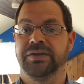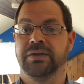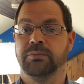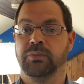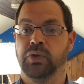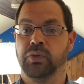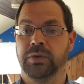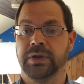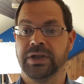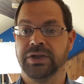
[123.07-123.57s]
a
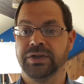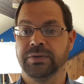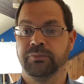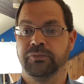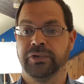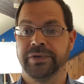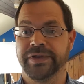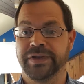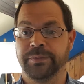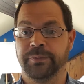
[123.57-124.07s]
mortgage in
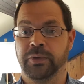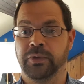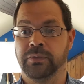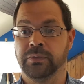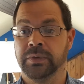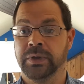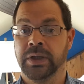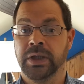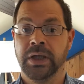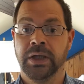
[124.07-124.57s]
principle,
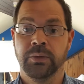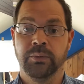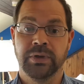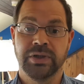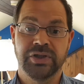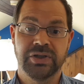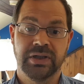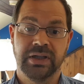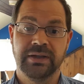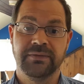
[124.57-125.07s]

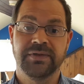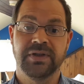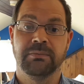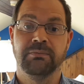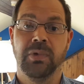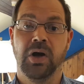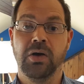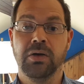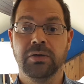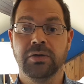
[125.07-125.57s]
which leaves a
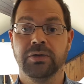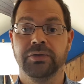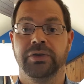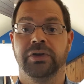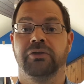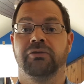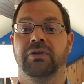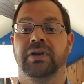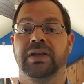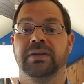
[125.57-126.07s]
mark on your
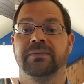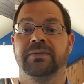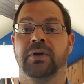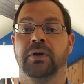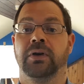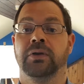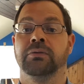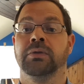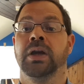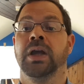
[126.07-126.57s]
credit
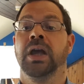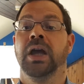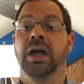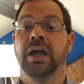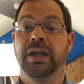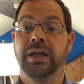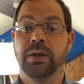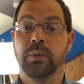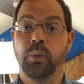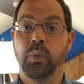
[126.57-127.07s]
file
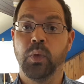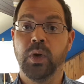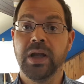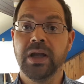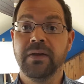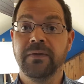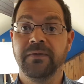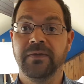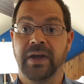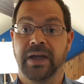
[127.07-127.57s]
and it will
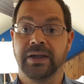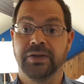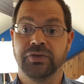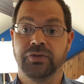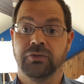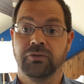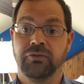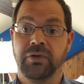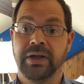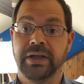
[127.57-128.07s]
affect
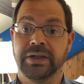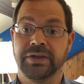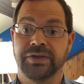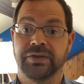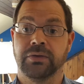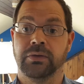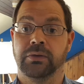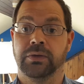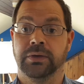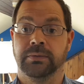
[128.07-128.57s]
your credit
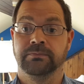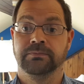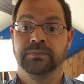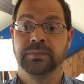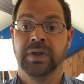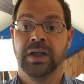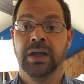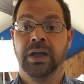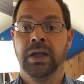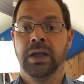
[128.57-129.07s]
score.
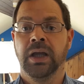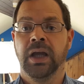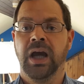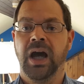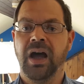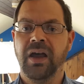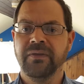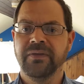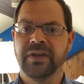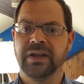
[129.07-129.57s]

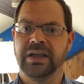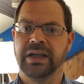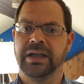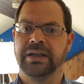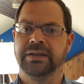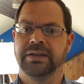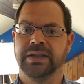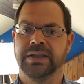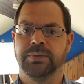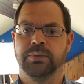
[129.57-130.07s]
Other
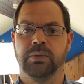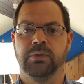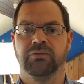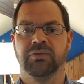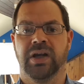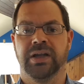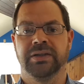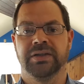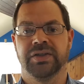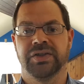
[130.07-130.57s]
lenders will
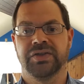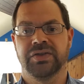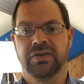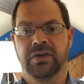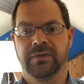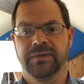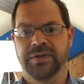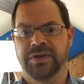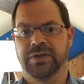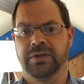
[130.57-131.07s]
run a
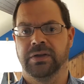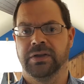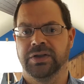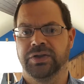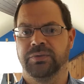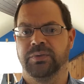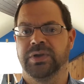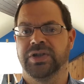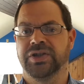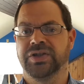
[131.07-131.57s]
soft
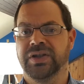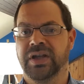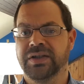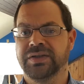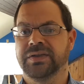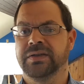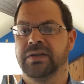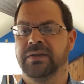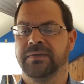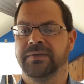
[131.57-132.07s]
search which
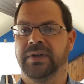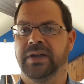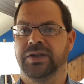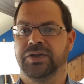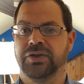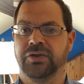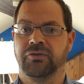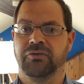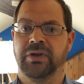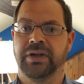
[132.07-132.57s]
doesn't affect
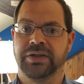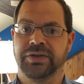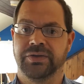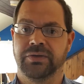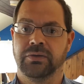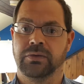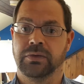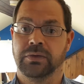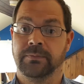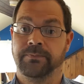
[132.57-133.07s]
your credit
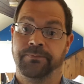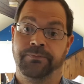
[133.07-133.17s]
score.